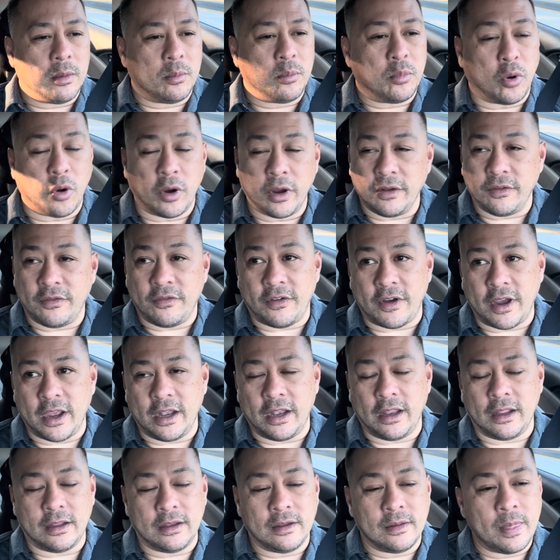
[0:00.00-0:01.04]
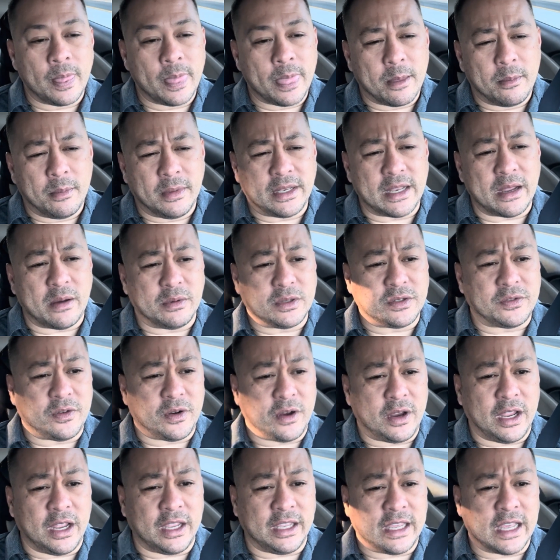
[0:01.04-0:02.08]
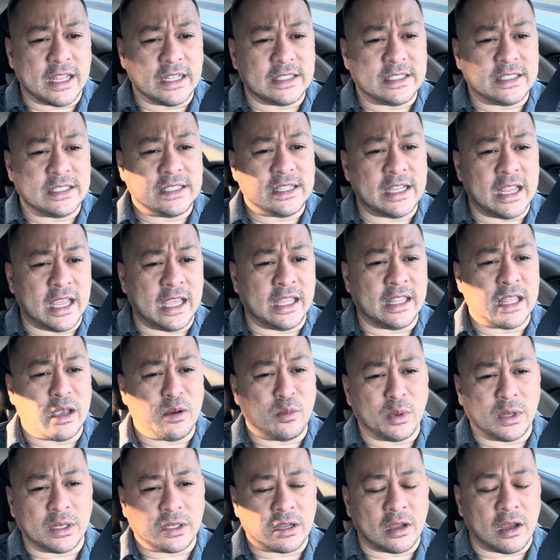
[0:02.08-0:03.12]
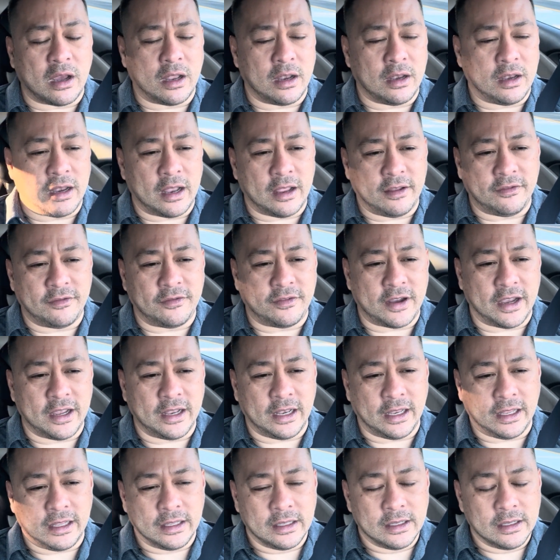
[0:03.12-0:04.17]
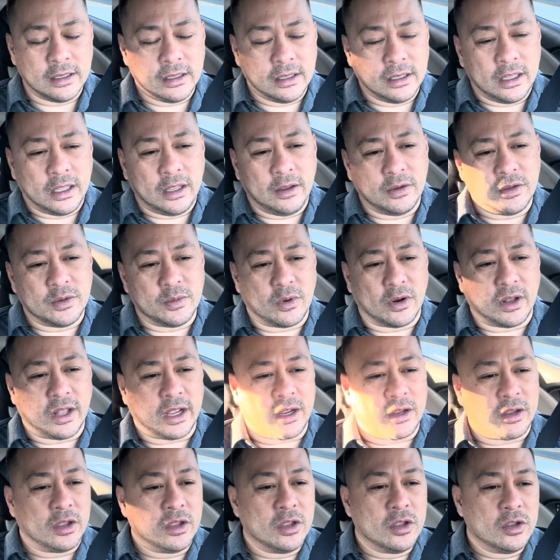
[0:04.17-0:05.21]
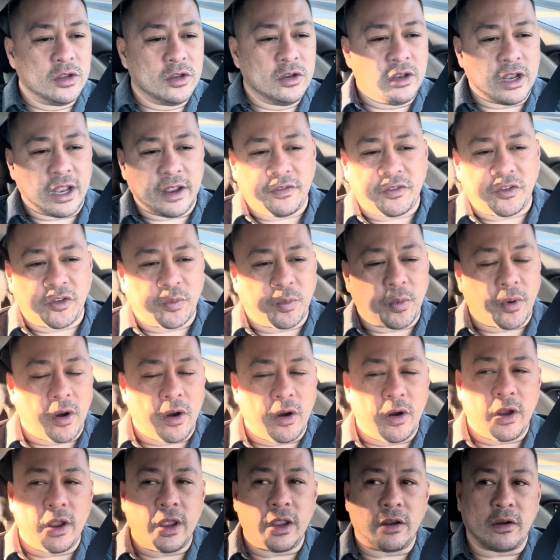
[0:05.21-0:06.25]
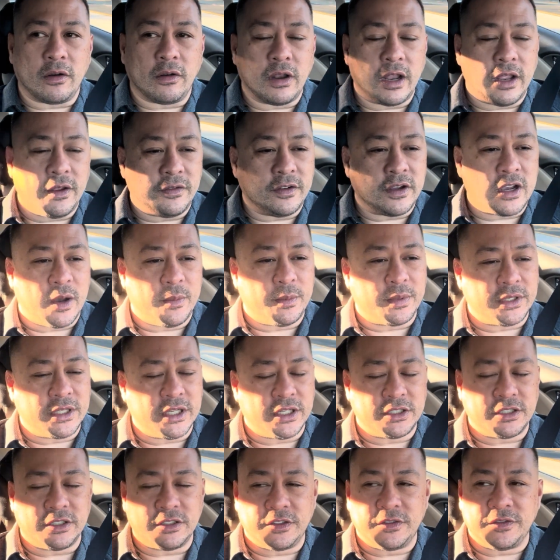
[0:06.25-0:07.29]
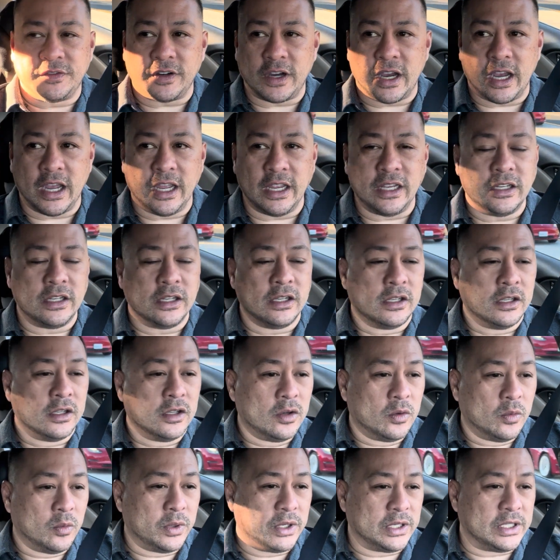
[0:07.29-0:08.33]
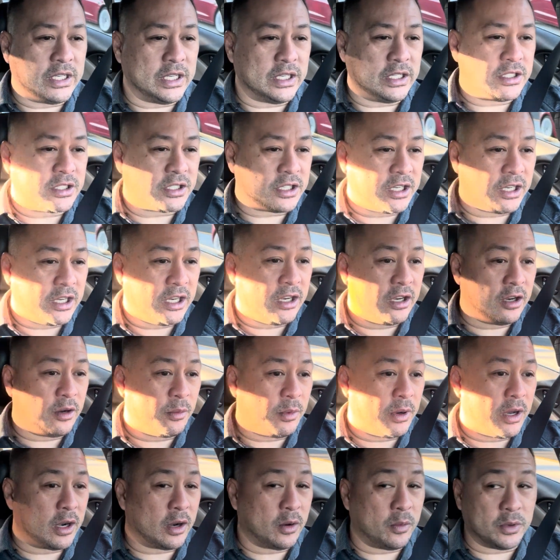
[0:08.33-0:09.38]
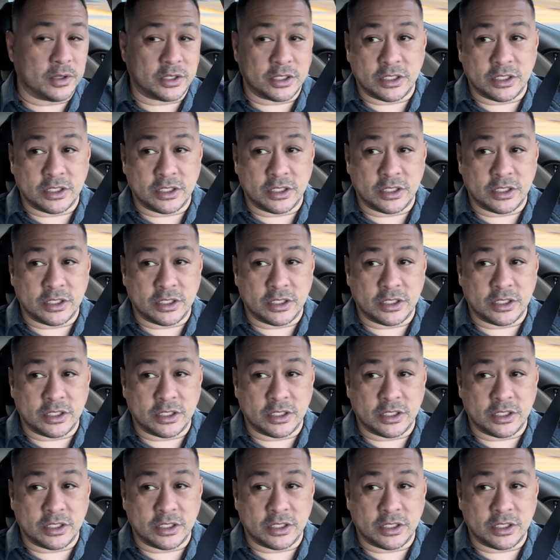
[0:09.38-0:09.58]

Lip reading: point fighting. My dad was very against saying that we taught knife fighting. It was more like knife sparring or knife competition's fine. We teach Kiri no Wano, which